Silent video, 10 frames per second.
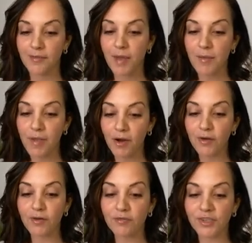My
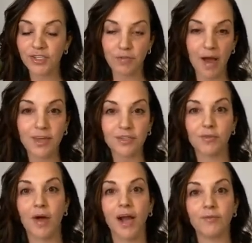Miracle Vision
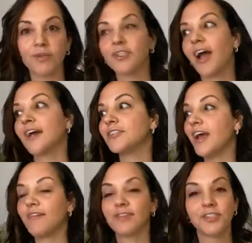Mastermind, which I actually
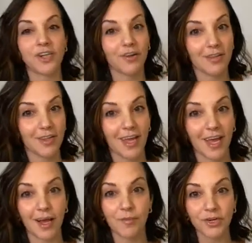have to share the
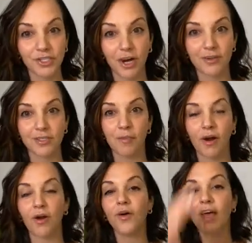link. I'm going to share it
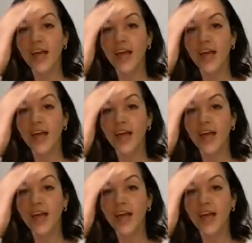tomorrow.